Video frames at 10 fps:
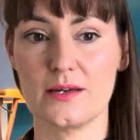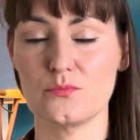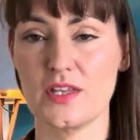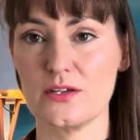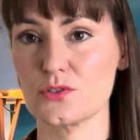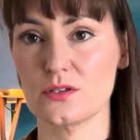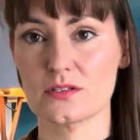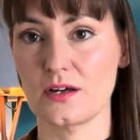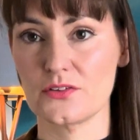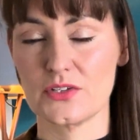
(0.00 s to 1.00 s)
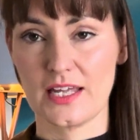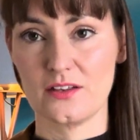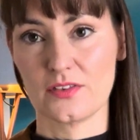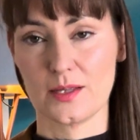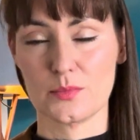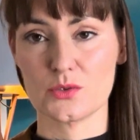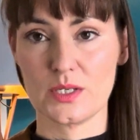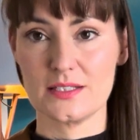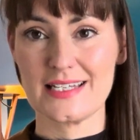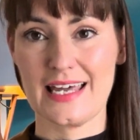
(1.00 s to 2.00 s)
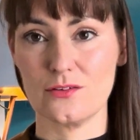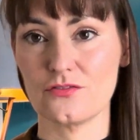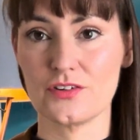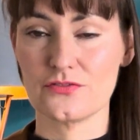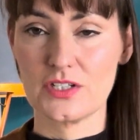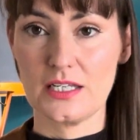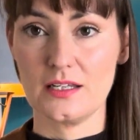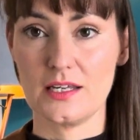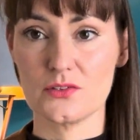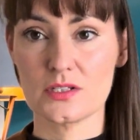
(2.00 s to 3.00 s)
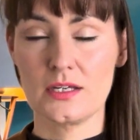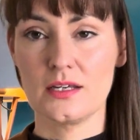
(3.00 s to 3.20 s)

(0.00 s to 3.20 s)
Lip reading: their suits lasting anything between 10 and 15 years.